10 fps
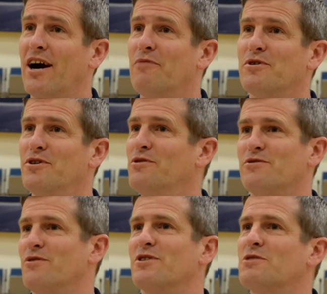I will
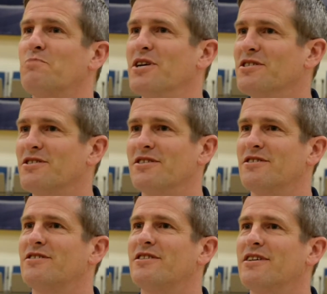use those
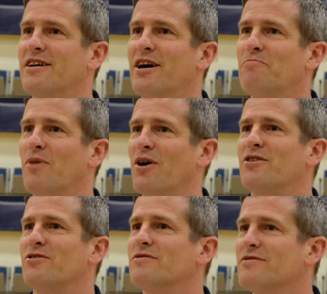experiences to help our,
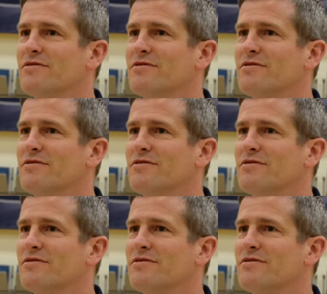girl,